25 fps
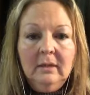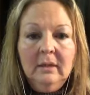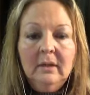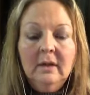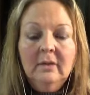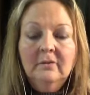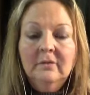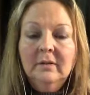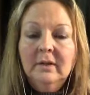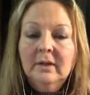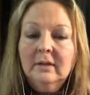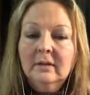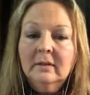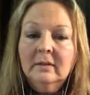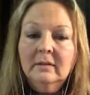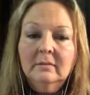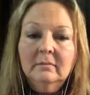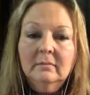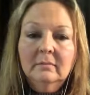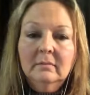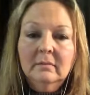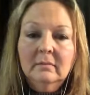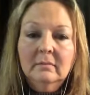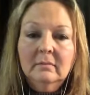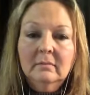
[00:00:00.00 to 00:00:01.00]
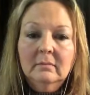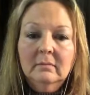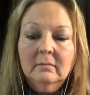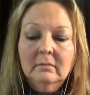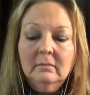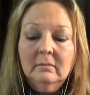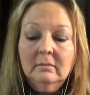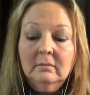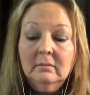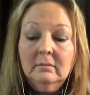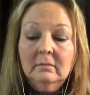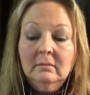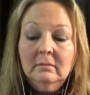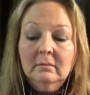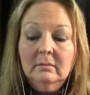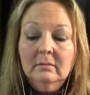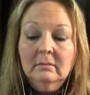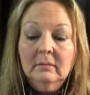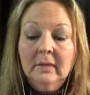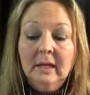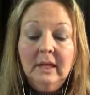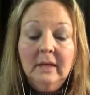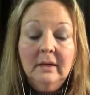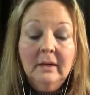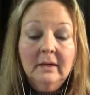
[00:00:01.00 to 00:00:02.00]
victim
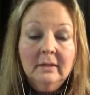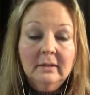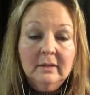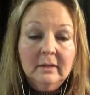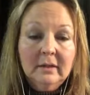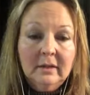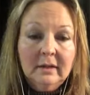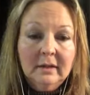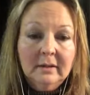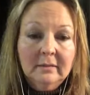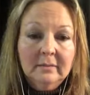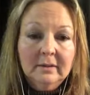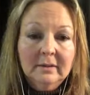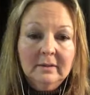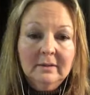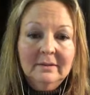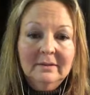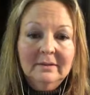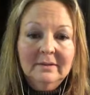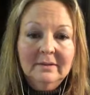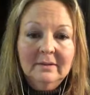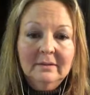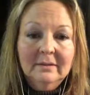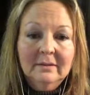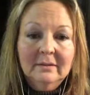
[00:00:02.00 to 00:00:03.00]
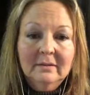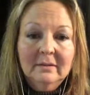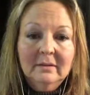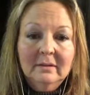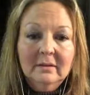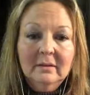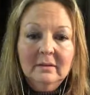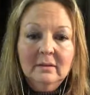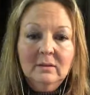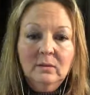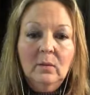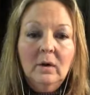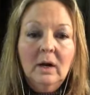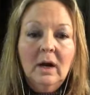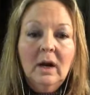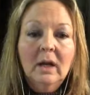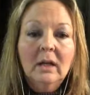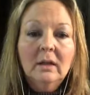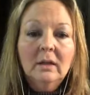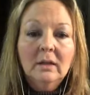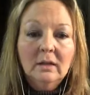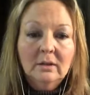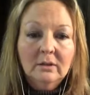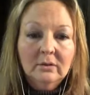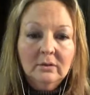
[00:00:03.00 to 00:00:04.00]
many times
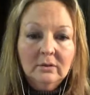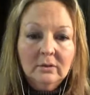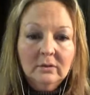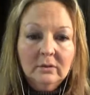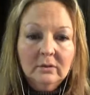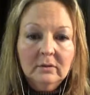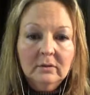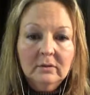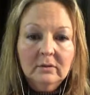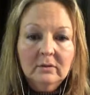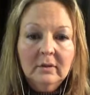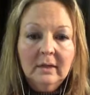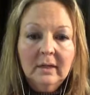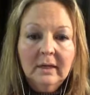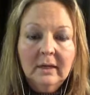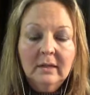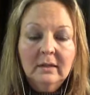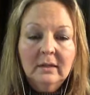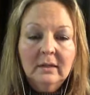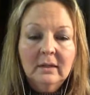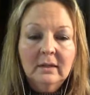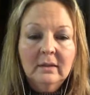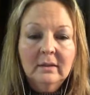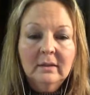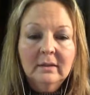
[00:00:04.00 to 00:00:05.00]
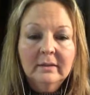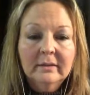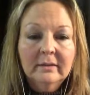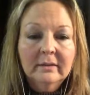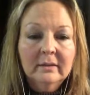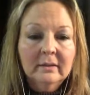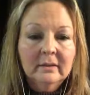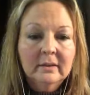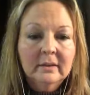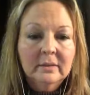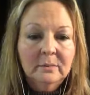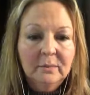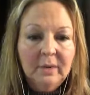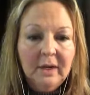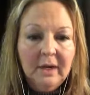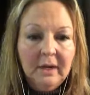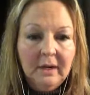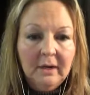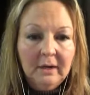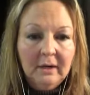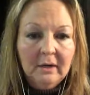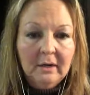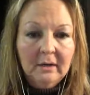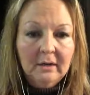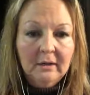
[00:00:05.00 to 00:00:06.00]
wallows right? In this
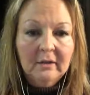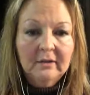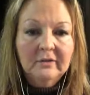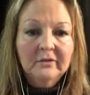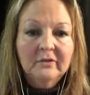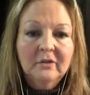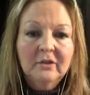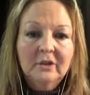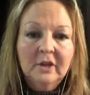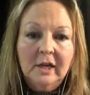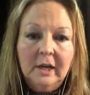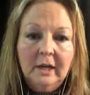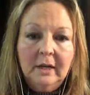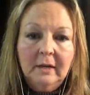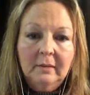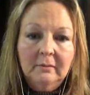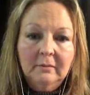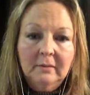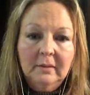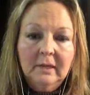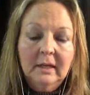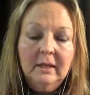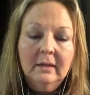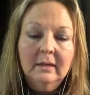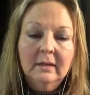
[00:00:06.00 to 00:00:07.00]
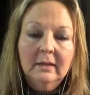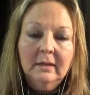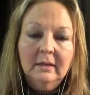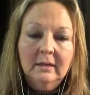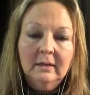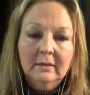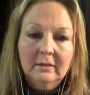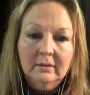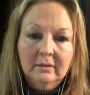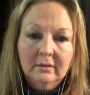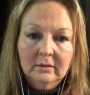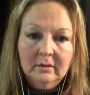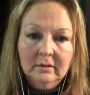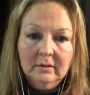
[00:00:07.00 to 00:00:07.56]
despair of shame and guilt.